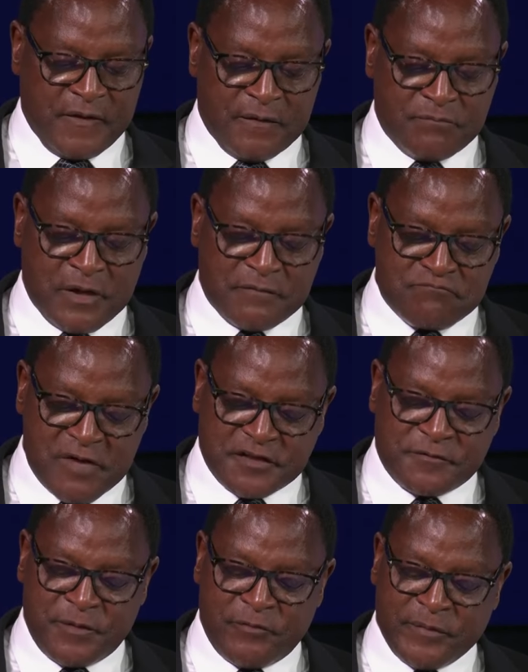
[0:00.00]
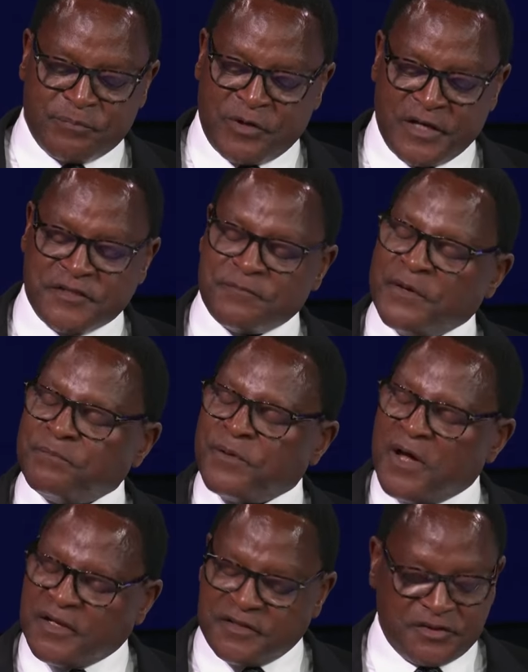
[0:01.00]
but must be replaced by
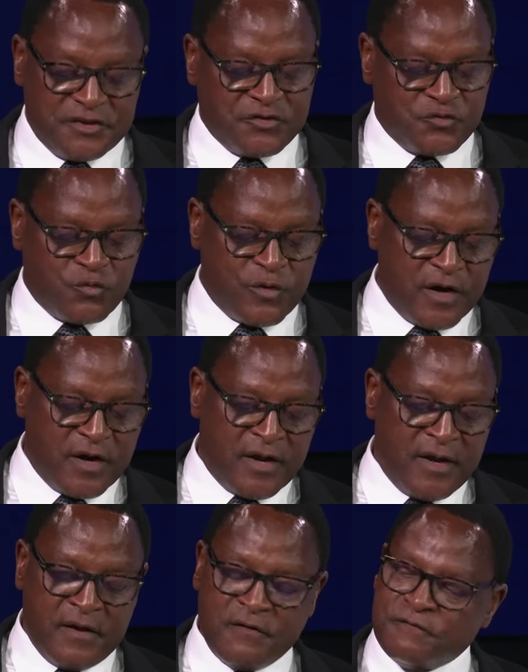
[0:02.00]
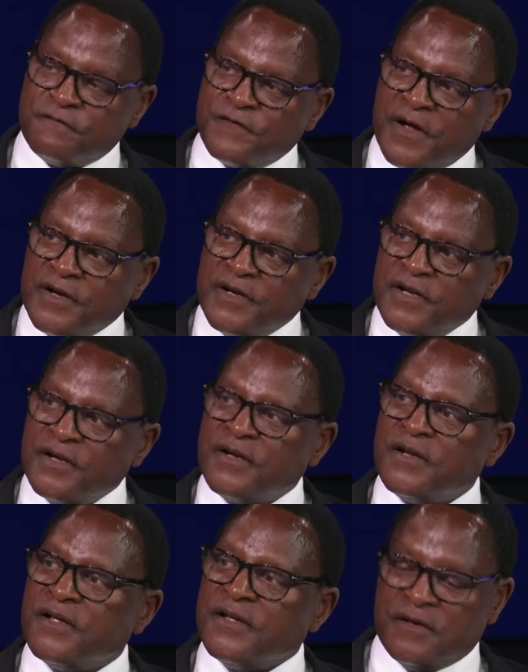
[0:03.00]
policies where
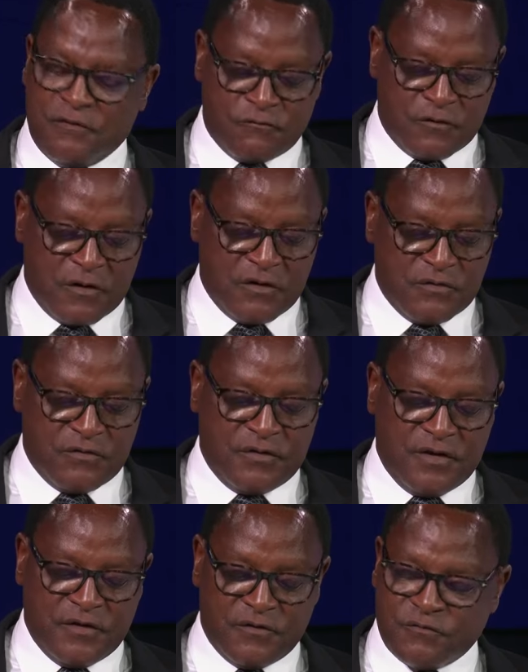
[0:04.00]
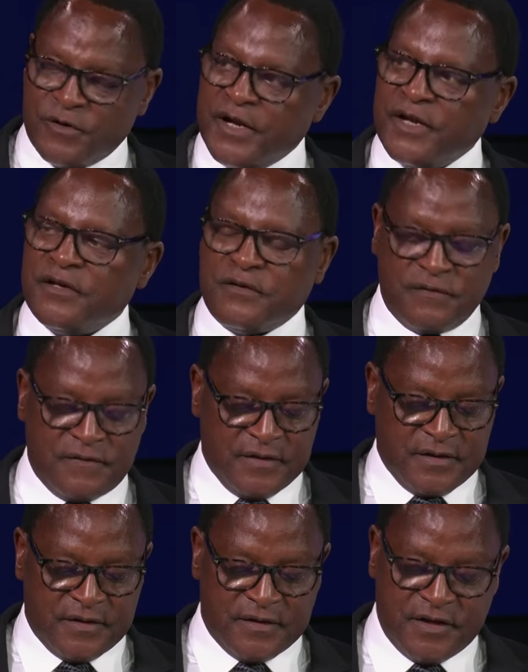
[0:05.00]
funding, road, rail,
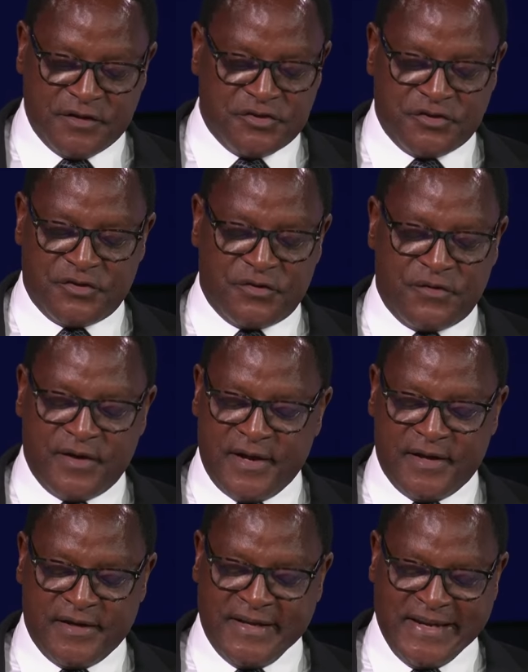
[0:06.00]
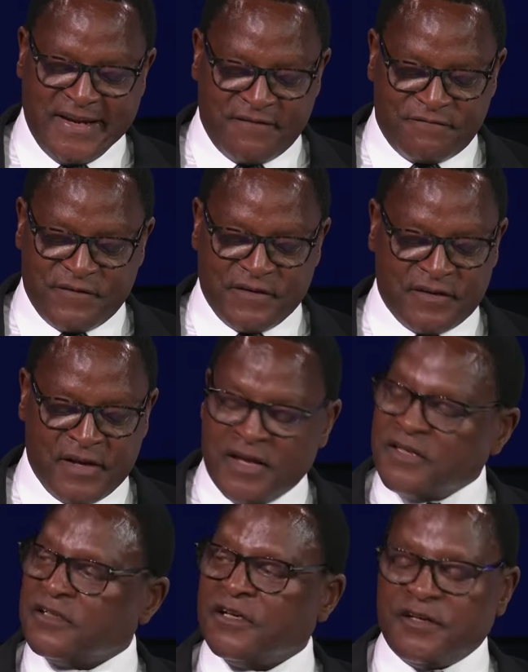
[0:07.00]
digital, and even
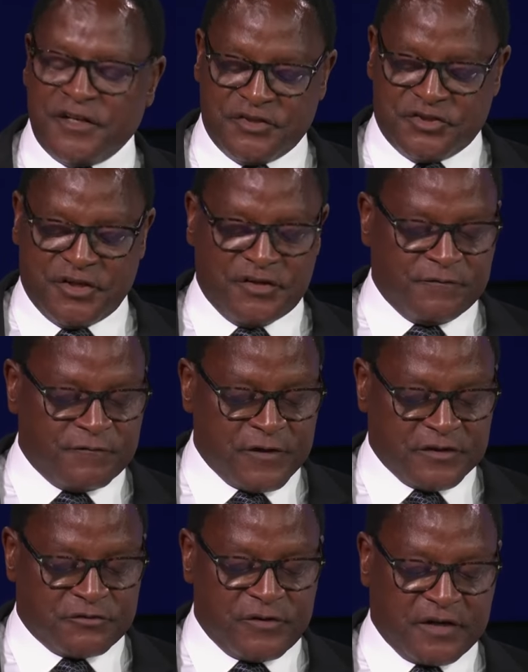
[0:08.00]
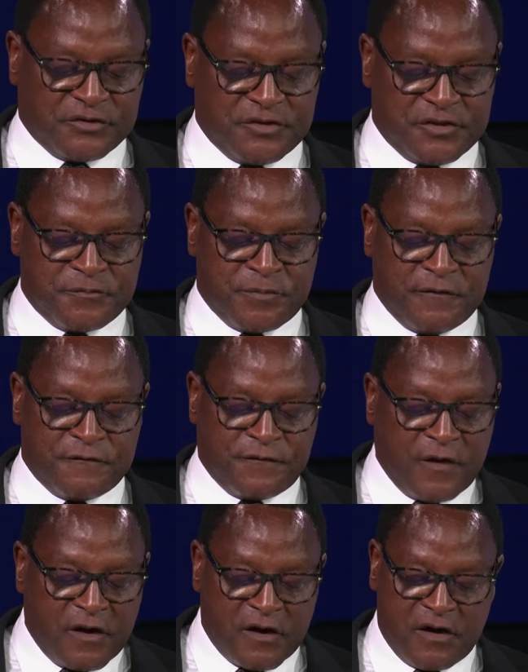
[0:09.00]
energy infrastructure is
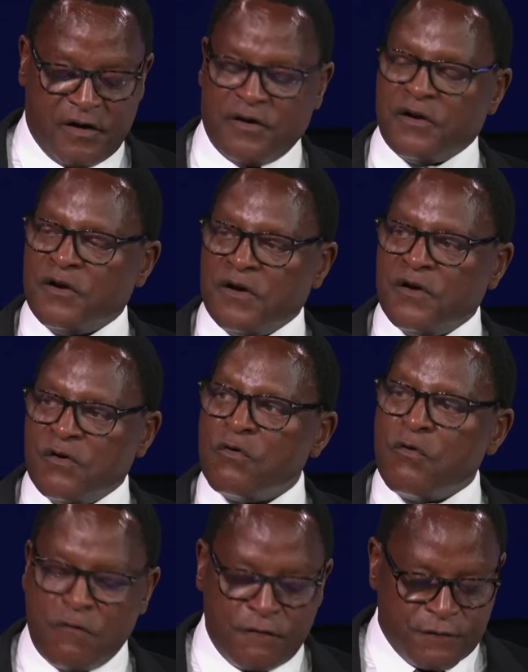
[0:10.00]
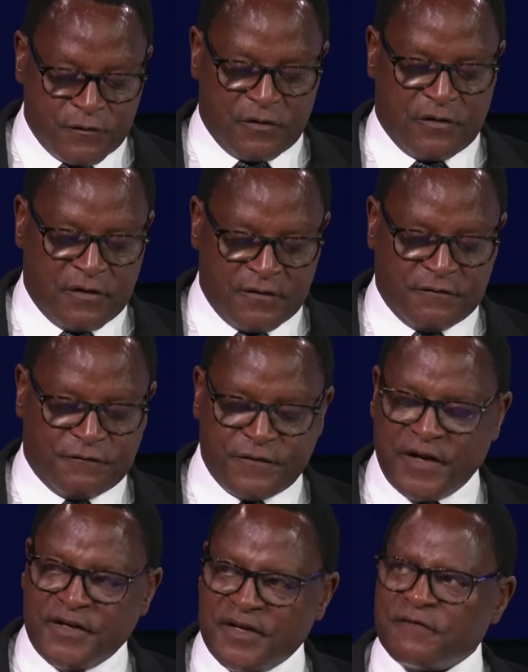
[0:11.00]
preferred over
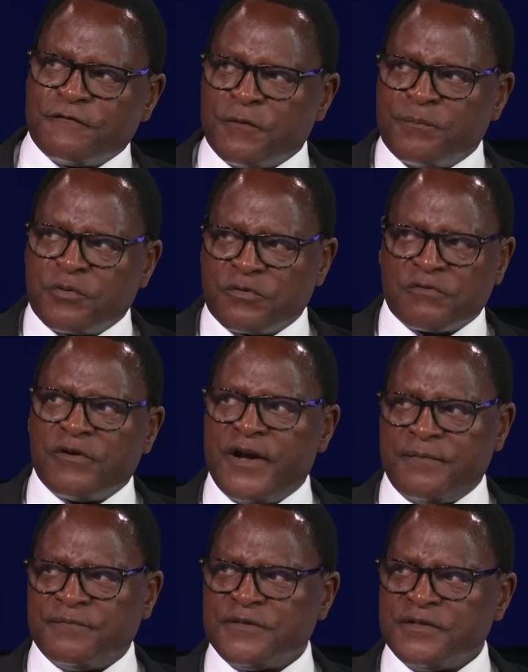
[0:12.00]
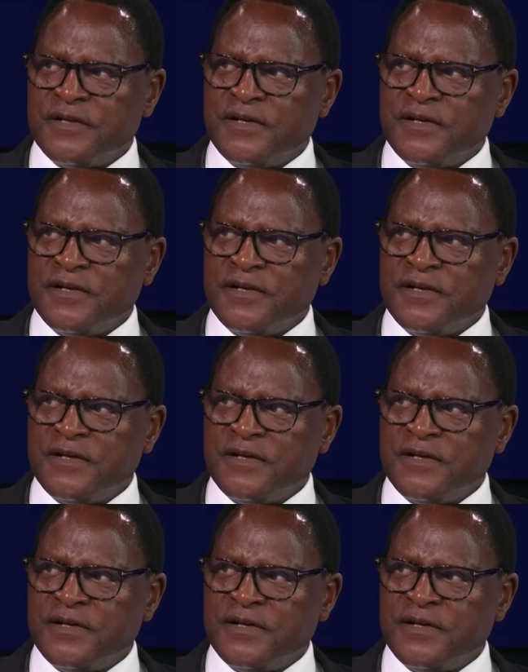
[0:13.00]
funding for programs.